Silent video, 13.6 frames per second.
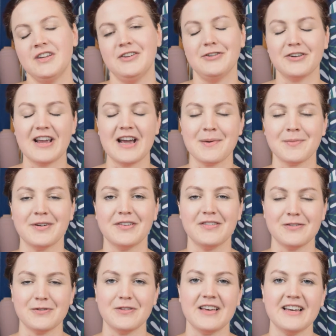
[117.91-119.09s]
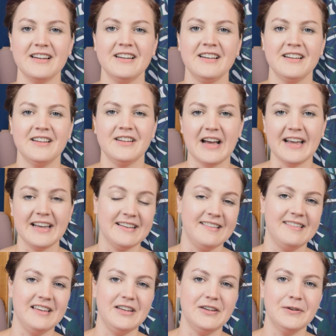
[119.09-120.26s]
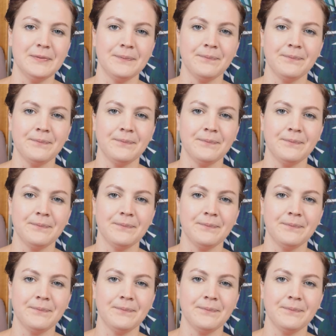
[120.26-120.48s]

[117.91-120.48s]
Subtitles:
your camera so that I can see you.